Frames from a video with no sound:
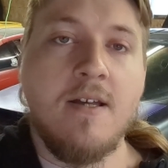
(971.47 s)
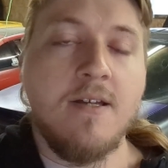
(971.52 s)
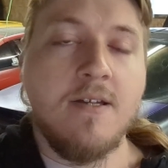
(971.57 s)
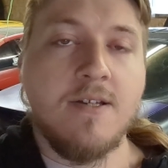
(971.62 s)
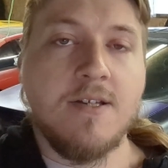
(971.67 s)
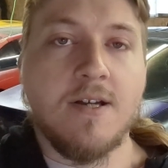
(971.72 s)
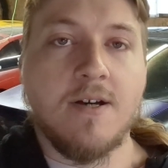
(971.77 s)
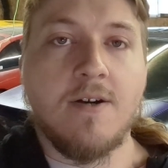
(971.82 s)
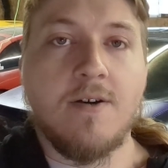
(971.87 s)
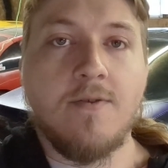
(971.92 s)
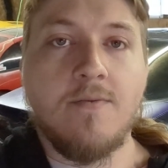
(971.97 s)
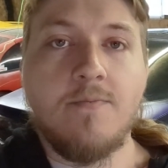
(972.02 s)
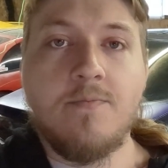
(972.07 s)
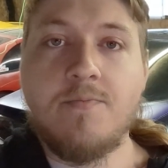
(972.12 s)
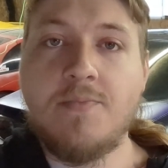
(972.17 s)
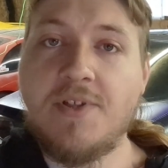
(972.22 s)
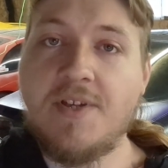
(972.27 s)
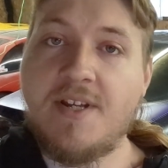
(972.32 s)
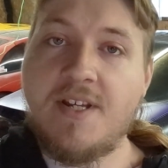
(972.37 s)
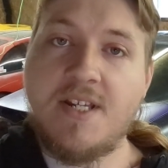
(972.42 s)
So
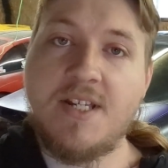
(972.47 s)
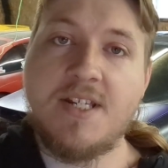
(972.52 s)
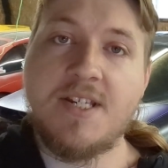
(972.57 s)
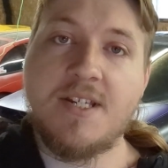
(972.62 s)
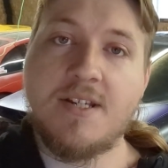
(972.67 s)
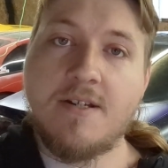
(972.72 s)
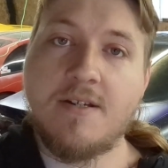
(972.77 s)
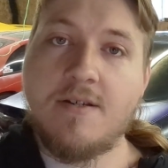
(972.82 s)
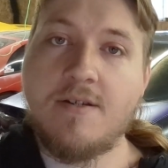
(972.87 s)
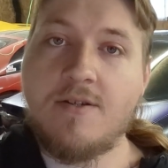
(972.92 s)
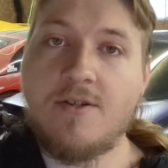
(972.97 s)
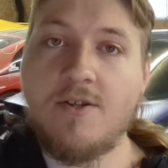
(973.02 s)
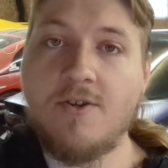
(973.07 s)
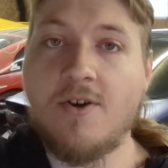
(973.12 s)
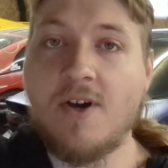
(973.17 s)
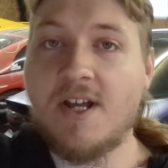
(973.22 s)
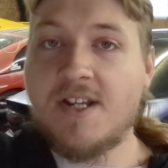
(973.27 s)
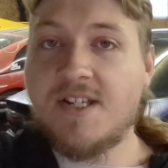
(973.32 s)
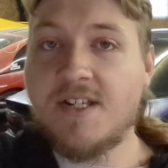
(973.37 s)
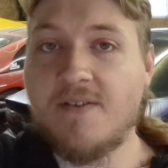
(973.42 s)
please do
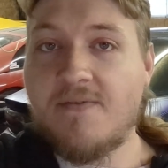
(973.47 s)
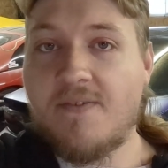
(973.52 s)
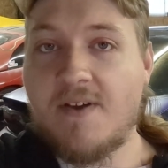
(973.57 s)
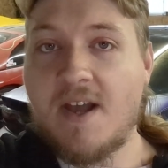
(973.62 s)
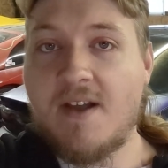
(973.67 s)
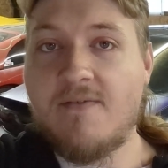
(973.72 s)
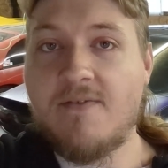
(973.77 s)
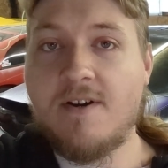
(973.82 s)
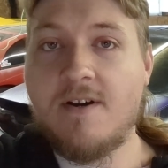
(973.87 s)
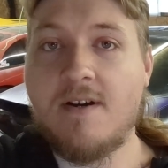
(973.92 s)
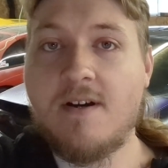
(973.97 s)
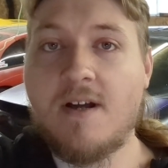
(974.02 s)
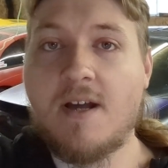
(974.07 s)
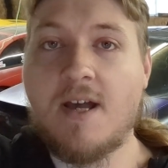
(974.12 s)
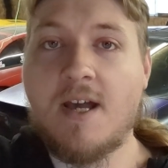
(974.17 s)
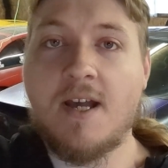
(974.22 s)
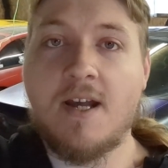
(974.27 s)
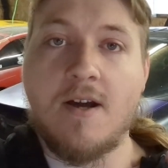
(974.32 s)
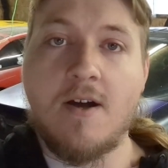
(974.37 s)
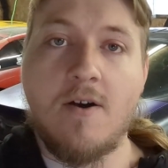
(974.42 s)
us a favor
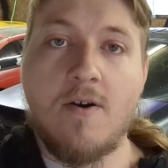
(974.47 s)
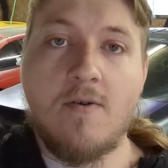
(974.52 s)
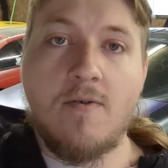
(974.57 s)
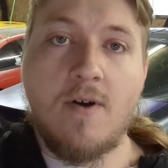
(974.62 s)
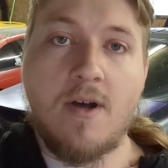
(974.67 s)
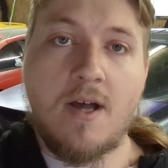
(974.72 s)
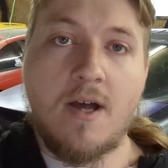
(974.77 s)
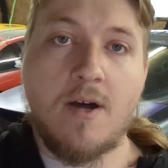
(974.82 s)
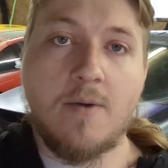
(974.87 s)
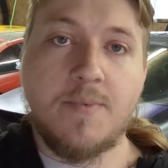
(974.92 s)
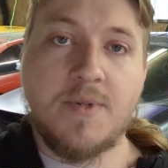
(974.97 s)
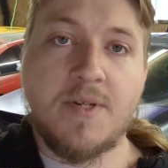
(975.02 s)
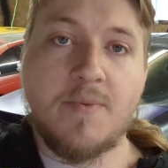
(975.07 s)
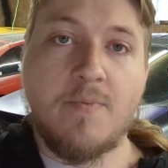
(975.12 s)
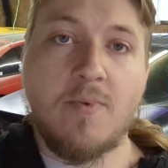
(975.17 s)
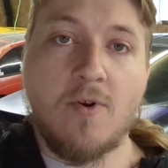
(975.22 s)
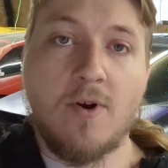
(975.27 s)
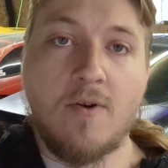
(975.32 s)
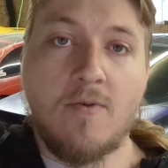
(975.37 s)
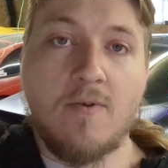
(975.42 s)
and go help
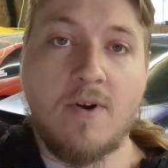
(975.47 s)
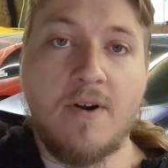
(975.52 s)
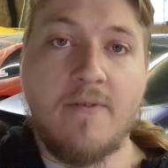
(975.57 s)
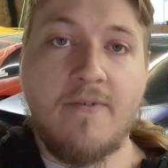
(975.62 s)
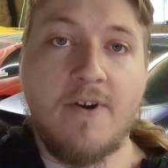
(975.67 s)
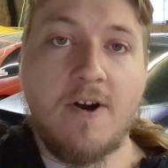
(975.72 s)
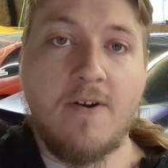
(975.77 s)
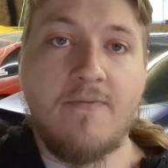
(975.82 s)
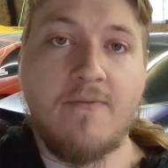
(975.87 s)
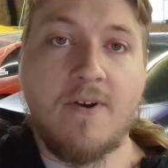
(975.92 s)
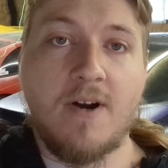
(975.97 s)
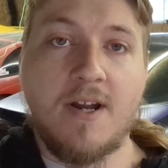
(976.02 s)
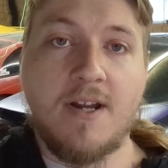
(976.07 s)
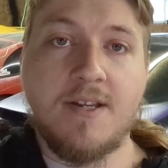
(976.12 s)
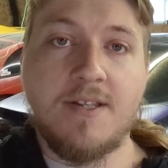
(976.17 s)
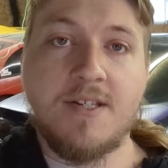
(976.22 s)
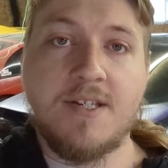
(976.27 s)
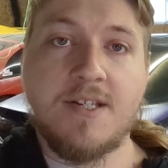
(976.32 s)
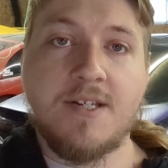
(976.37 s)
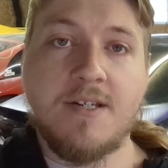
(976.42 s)
support one of our
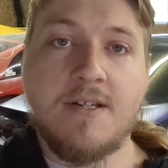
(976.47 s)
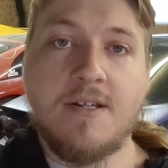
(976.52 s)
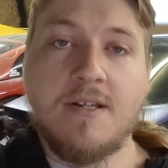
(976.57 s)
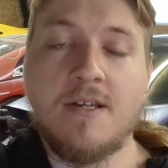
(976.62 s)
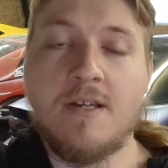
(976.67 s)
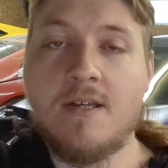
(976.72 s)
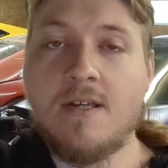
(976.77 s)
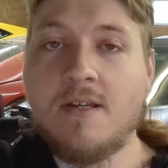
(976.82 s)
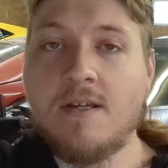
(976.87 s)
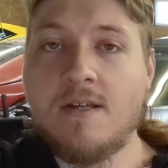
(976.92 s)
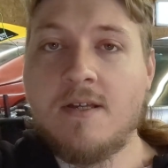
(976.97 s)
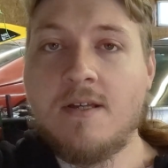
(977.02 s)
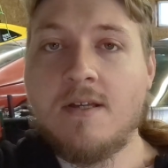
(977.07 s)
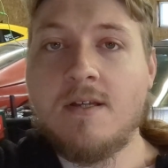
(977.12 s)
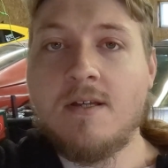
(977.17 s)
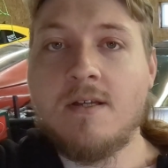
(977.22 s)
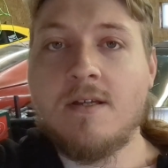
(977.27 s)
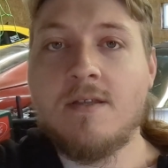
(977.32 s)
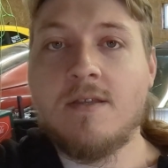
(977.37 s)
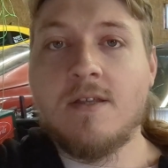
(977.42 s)
friends.
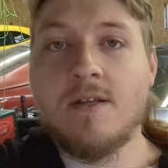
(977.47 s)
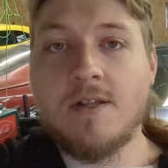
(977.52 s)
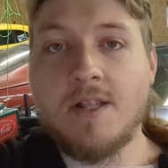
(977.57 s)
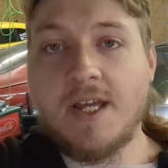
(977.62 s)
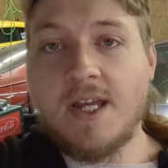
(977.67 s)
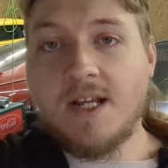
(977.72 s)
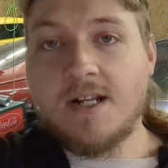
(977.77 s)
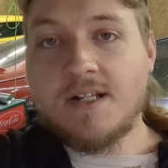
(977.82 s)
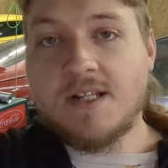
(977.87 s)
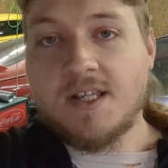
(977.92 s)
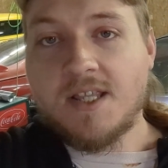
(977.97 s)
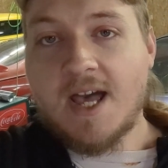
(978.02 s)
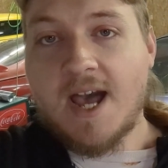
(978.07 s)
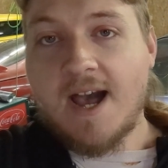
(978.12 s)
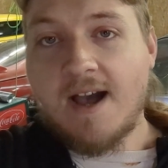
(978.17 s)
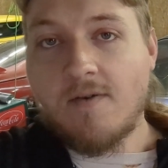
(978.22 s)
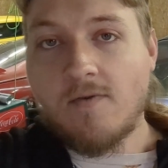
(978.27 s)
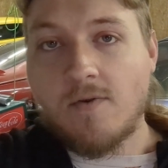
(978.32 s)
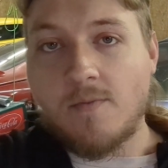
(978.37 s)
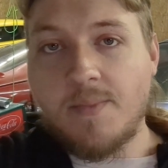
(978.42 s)
The link to
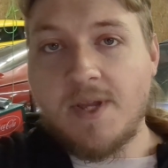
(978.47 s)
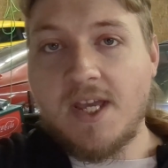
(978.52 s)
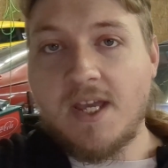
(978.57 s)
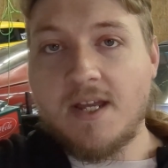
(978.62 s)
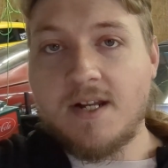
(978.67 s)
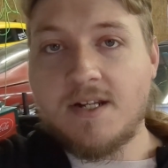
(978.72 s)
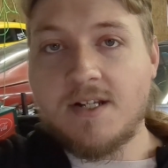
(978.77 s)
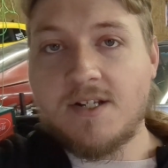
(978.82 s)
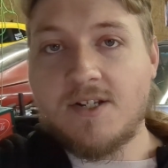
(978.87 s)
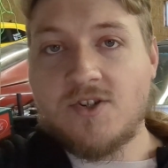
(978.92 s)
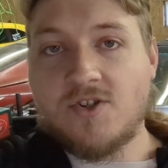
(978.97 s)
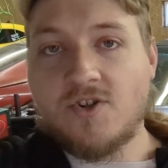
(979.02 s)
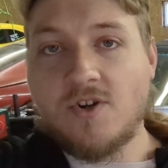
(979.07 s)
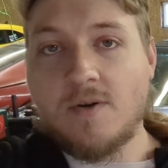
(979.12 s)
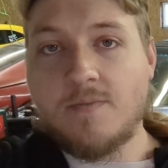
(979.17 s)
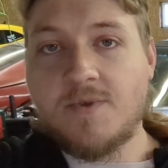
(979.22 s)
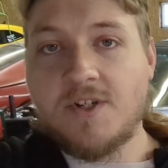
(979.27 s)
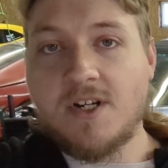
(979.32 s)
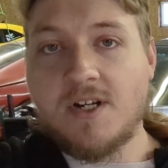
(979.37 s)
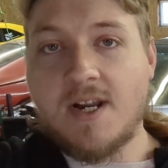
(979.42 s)
that will be in the
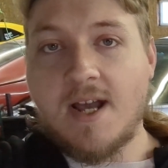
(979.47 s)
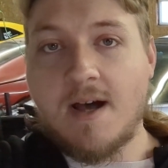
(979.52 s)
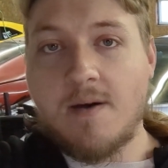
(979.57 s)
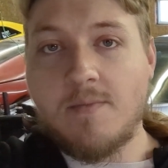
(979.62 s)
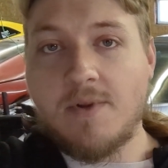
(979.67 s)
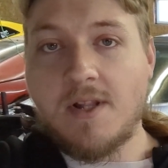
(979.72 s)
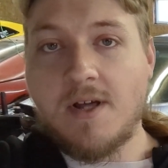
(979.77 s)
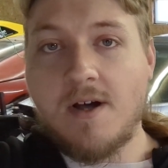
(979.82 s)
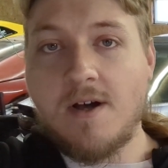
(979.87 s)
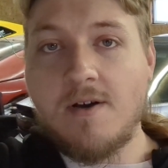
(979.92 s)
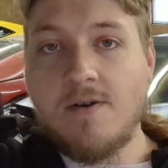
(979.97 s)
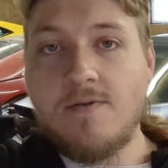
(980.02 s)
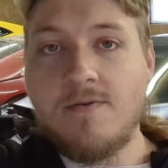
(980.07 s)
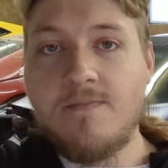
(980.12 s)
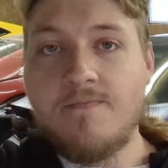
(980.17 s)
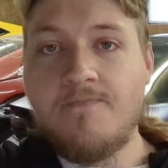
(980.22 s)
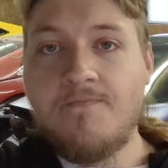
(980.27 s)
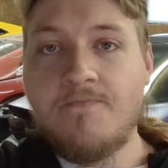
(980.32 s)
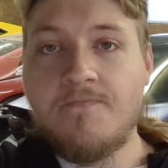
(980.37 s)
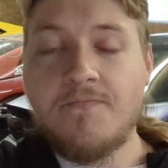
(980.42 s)
description down below,
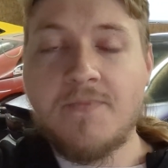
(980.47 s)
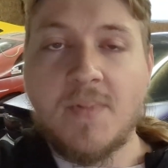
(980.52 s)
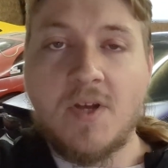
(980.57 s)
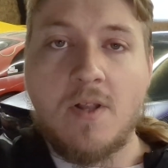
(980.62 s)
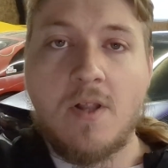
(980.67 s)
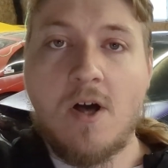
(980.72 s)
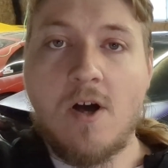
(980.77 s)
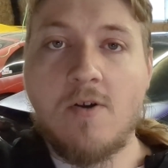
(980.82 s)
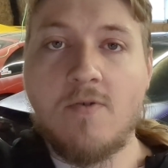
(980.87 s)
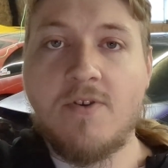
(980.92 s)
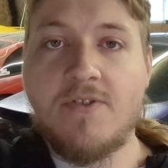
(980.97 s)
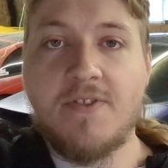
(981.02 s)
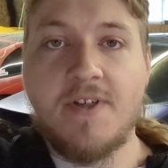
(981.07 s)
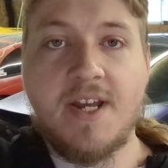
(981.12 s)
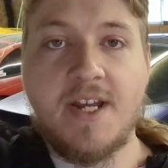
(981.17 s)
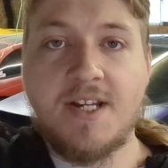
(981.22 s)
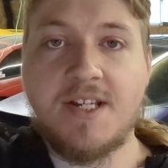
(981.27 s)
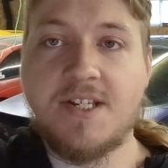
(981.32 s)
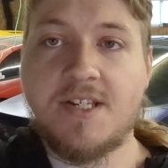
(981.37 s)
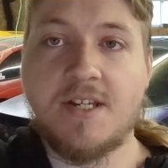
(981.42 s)
along with
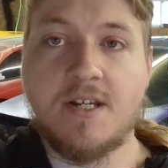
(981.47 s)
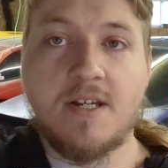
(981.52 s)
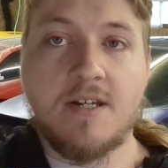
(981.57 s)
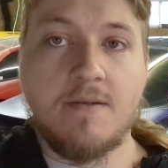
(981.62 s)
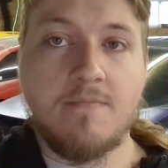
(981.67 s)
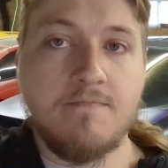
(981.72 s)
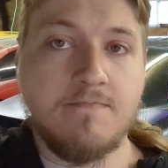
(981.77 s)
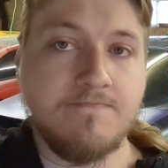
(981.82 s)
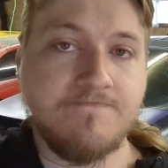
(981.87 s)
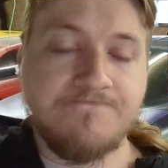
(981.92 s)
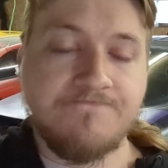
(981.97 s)
links to